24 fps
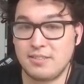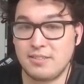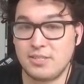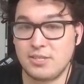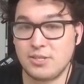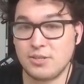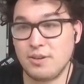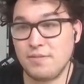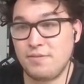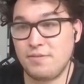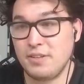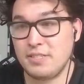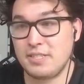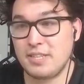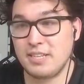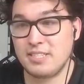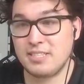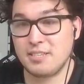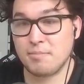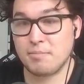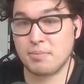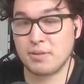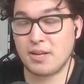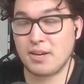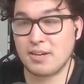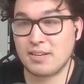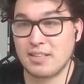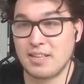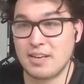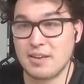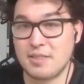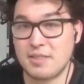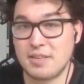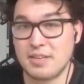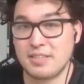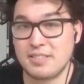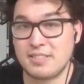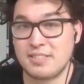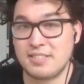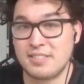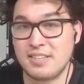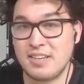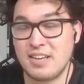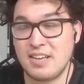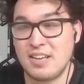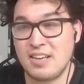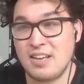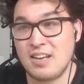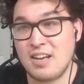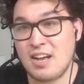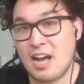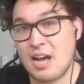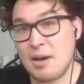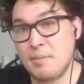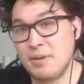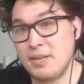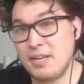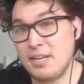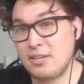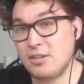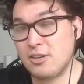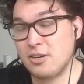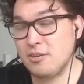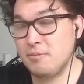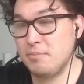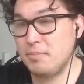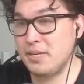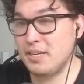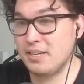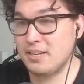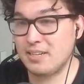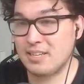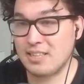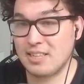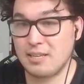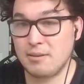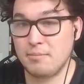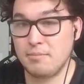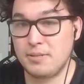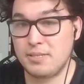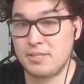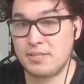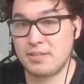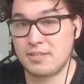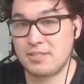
So if he takes a block like this, I mean, it could be a glimpse.